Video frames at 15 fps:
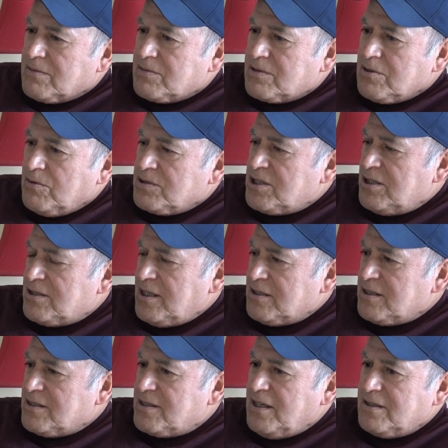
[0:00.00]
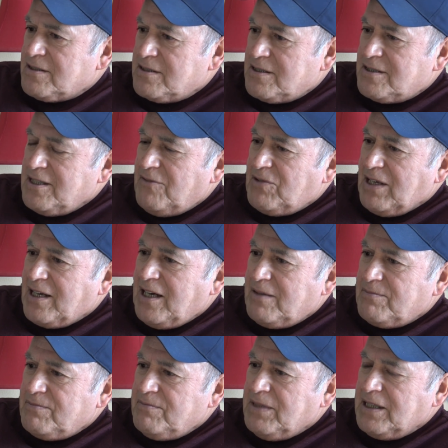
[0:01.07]
such and such to see if they
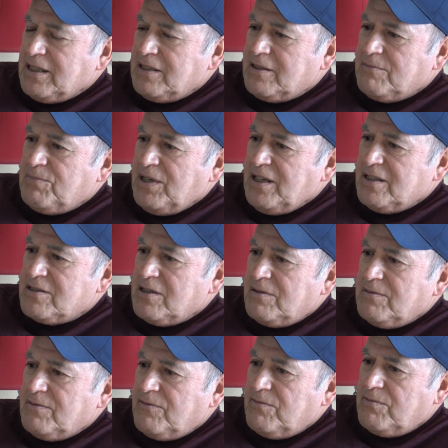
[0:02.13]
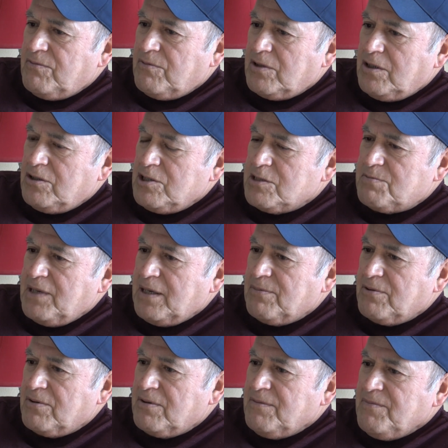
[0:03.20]
got money to pay us for the
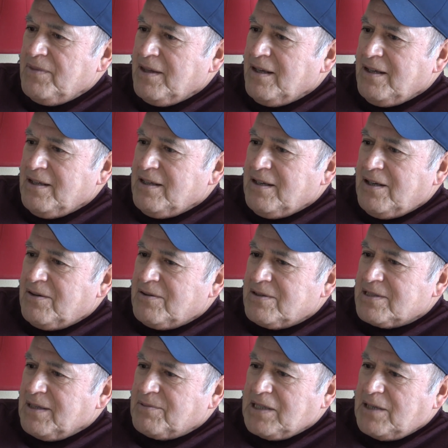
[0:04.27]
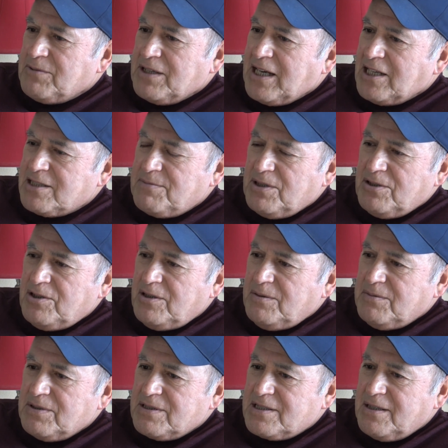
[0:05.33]
newspaper. Sometimes we'd catch them at
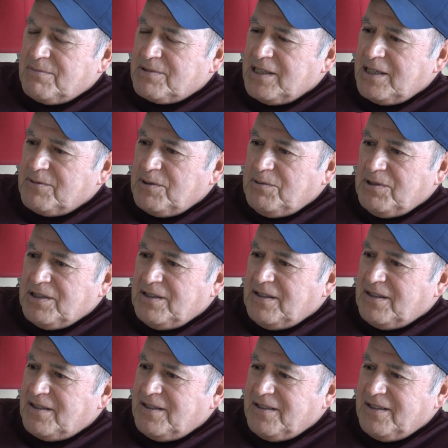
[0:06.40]
home, and sometimes we wouldn't.